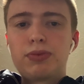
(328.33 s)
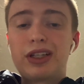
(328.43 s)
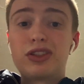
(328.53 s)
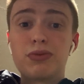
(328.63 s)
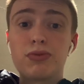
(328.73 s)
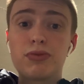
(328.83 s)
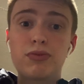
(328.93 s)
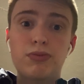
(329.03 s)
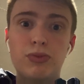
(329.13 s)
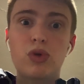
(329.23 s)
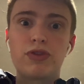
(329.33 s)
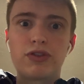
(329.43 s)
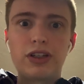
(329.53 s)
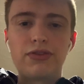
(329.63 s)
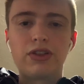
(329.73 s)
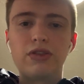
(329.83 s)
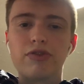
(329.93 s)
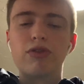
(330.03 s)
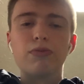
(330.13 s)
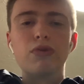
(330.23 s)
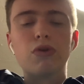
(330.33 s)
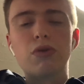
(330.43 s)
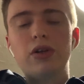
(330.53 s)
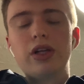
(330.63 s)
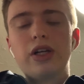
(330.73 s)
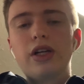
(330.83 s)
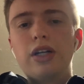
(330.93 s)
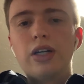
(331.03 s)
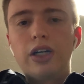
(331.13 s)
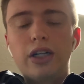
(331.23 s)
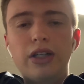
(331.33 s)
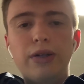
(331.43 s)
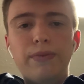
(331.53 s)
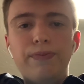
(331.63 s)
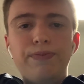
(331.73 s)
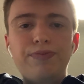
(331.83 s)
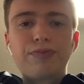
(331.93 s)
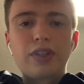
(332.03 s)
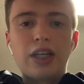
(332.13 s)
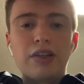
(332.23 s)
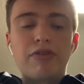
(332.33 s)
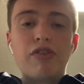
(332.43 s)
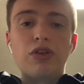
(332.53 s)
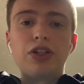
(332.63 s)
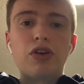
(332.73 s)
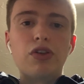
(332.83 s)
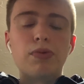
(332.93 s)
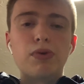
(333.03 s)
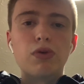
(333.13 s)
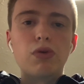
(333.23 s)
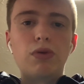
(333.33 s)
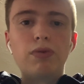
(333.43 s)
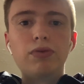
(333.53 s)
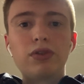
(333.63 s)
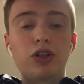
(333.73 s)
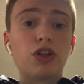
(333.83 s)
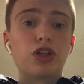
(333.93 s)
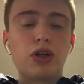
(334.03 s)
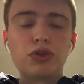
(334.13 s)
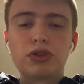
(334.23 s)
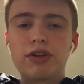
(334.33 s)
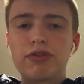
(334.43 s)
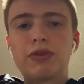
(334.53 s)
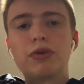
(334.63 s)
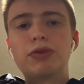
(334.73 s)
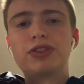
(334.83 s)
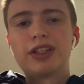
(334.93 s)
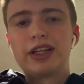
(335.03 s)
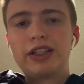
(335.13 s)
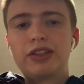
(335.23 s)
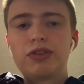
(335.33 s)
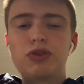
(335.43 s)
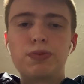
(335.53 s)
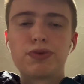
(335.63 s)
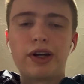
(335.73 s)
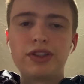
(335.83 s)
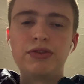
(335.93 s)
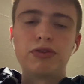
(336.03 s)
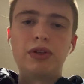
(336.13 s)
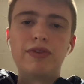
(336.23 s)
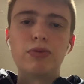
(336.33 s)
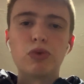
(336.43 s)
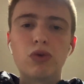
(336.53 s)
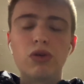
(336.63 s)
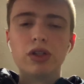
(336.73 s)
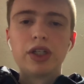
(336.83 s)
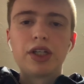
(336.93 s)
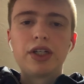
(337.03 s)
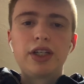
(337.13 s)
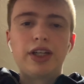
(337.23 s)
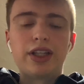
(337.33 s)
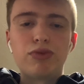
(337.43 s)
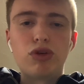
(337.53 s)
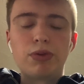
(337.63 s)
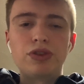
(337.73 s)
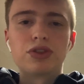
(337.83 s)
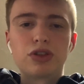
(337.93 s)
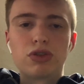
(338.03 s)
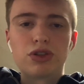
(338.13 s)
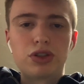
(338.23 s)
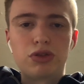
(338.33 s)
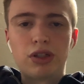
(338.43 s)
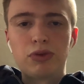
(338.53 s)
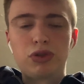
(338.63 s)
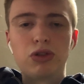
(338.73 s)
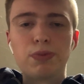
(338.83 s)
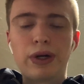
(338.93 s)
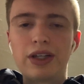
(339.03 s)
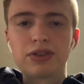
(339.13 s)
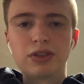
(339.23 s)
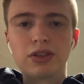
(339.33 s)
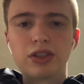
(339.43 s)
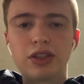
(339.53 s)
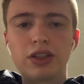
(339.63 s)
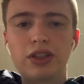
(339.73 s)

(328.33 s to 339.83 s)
some more free-flowing football, and then finally got the goal, so from the mistake, good pressing from Livermore, and then Robinson across to Grant, it's a good pass and